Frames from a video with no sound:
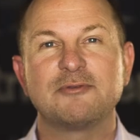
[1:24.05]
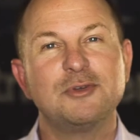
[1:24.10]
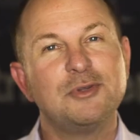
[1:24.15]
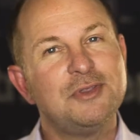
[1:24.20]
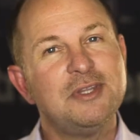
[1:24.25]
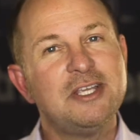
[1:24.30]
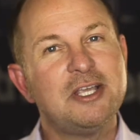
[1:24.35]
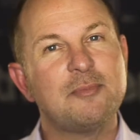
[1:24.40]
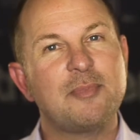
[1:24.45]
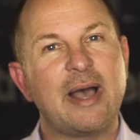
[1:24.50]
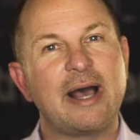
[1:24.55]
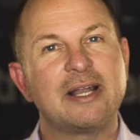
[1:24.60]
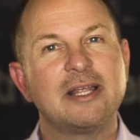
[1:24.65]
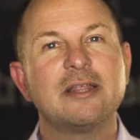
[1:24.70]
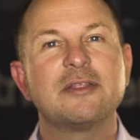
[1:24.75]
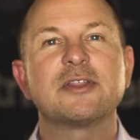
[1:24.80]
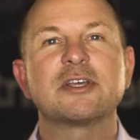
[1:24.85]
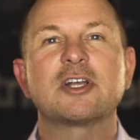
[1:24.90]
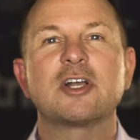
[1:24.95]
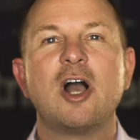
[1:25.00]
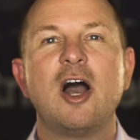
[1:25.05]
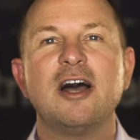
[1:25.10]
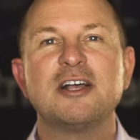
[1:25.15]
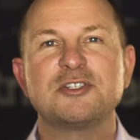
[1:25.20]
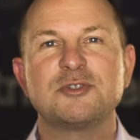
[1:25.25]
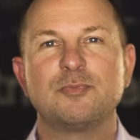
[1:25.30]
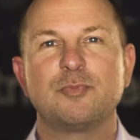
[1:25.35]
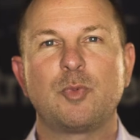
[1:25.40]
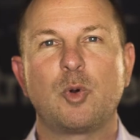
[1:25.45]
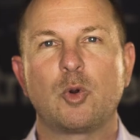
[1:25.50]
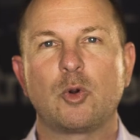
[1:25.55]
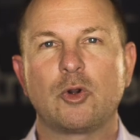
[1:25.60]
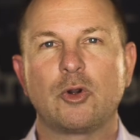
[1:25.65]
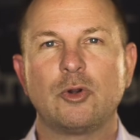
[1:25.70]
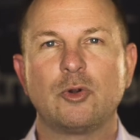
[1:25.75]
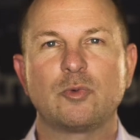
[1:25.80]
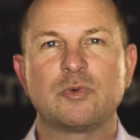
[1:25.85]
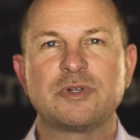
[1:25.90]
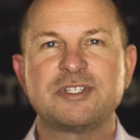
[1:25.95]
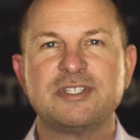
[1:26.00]
If you think about it, the cost
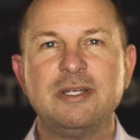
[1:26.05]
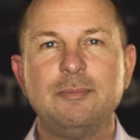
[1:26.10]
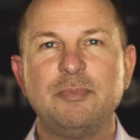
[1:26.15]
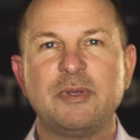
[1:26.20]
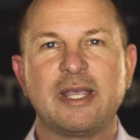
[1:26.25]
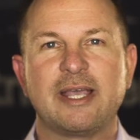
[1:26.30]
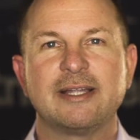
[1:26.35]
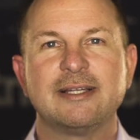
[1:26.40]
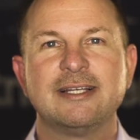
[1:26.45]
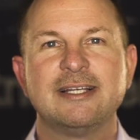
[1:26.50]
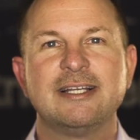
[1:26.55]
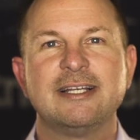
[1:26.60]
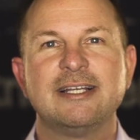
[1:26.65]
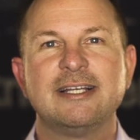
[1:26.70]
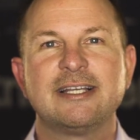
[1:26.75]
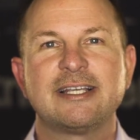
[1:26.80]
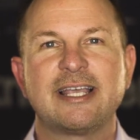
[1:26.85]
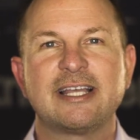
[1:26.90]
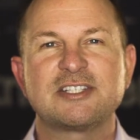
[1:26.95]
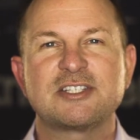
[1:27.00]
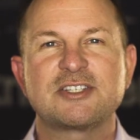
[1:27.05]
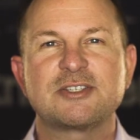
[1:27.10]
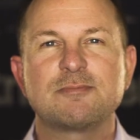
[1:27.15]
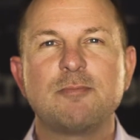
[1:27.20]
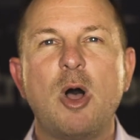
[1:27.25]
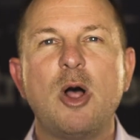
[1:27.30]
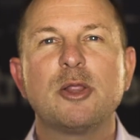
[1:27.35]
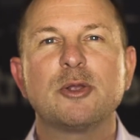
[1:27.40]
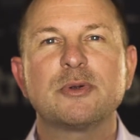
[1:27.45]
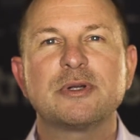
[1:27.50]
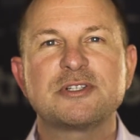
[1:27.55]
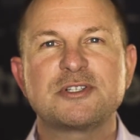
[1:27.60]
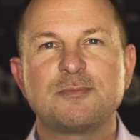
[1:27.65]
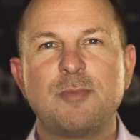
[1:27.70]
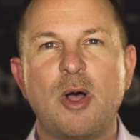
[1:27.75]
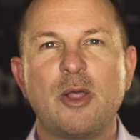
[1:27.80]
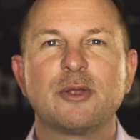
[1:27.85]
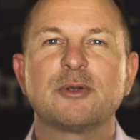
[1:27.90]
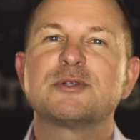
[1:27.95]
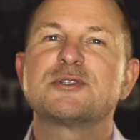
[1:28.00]
per recipient gets smaller and
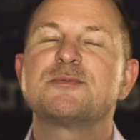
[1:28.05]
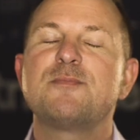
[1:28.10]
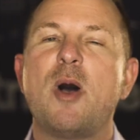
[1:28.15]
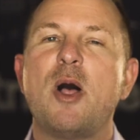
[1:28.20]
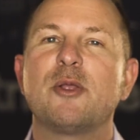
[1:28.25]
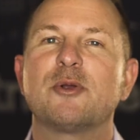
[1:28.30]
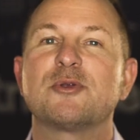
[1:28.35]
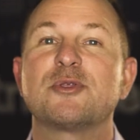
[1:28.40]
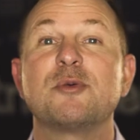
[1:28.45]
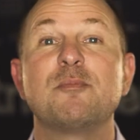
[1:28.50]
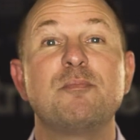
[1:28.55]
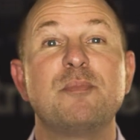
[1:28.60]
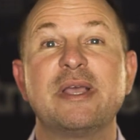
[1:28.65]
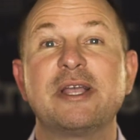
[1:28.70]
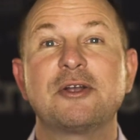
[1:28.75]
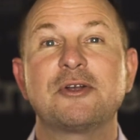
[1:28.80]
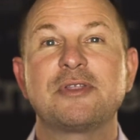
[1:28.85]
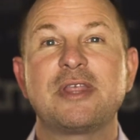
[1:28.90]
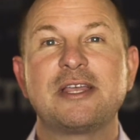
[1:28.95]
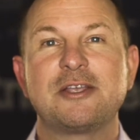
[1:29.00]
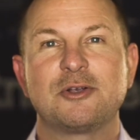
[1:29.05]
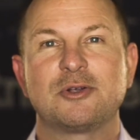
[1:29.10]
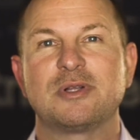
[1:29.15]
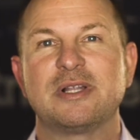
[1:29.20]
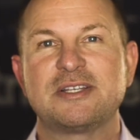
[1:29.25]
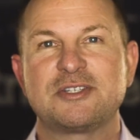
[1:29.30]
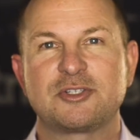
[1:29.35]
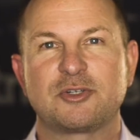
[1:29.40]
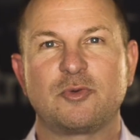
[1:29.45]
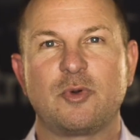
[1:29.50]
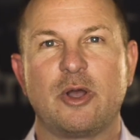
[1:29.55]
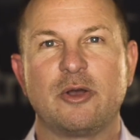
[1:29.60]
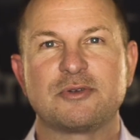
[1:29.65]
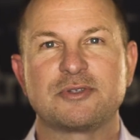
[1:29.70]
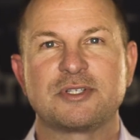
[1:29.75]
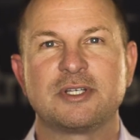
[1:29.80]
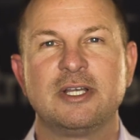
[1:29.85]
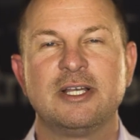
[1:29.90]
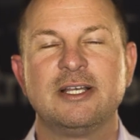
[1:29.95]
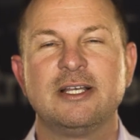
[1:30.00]
smaller and smaller the bigger that your list
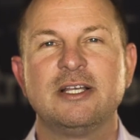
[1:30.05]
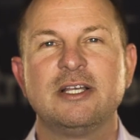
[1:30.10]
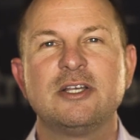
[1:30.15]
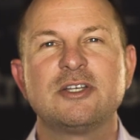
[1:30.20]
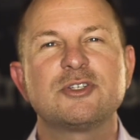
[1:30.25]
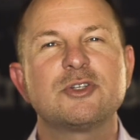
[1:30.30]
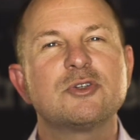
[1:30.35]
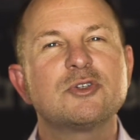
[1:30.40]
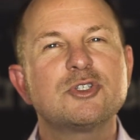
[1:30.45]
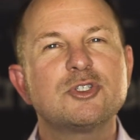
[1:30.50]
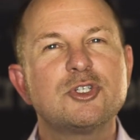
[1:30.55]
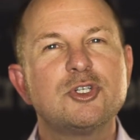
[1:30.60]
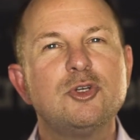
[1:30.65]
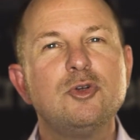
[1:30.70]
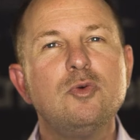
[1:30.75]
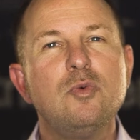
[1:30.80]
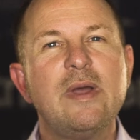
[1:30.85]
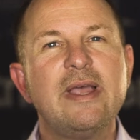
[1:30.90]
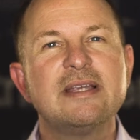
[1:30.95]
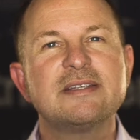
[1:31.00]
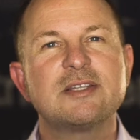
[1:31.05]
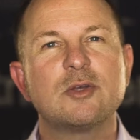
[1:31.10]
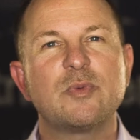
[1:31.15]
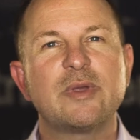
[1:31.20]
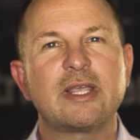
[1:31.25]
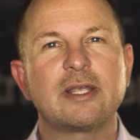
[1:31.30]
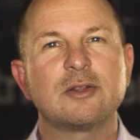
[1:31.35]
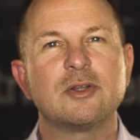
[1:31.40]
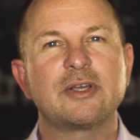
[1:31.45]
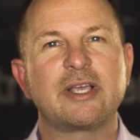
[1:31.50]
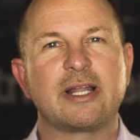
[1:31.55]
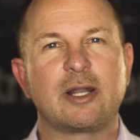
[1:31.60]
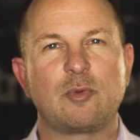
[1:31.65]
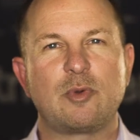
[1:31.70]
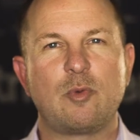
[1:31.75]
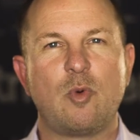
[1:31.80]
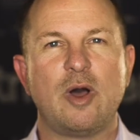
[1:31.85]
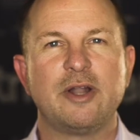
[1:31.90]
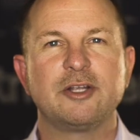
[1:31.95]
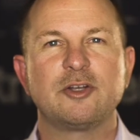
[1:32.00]
grows. So there's 2 ways that we can look at it.
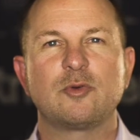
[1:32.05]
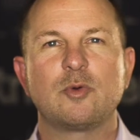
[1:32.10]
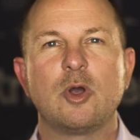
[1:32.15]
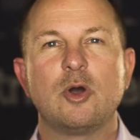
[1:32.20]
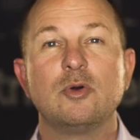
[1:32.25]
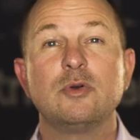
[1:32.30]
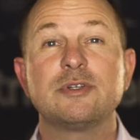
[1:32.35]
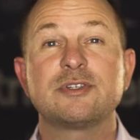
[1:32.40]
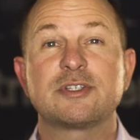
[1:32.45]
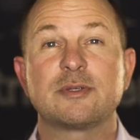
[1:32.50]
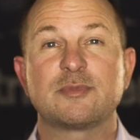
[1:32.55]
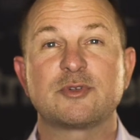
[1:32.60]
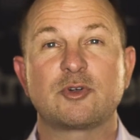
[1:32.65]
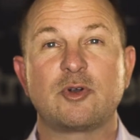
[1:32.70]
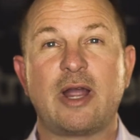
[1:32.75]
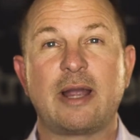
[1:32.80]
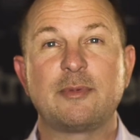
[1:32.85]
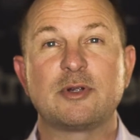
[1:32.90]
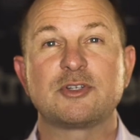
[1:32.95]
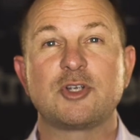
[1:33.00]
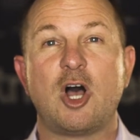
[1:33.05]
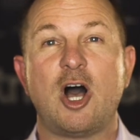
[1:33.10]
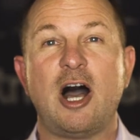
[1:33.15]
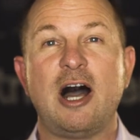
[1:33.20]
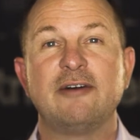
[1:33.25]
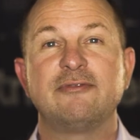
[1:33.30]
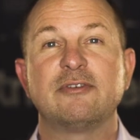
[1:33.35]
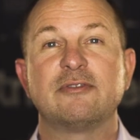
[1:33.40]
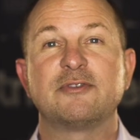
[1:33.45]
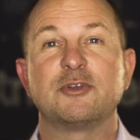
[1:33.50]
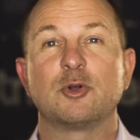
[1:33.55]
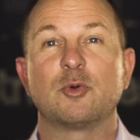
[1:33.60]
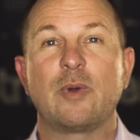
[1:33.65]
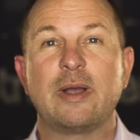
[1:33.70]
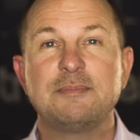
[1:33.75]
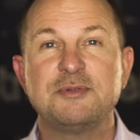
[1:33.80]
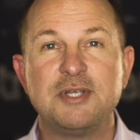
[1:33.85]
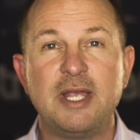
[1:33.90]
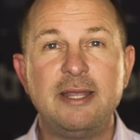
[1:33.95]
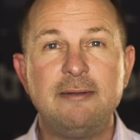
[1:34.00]
We want to grow subscribers off of your
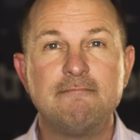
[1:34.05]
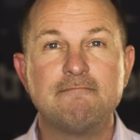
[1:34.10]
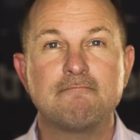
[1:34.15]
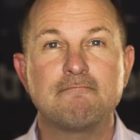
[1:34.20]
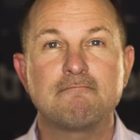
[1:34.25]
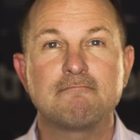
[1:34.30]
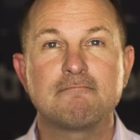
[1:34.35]
website.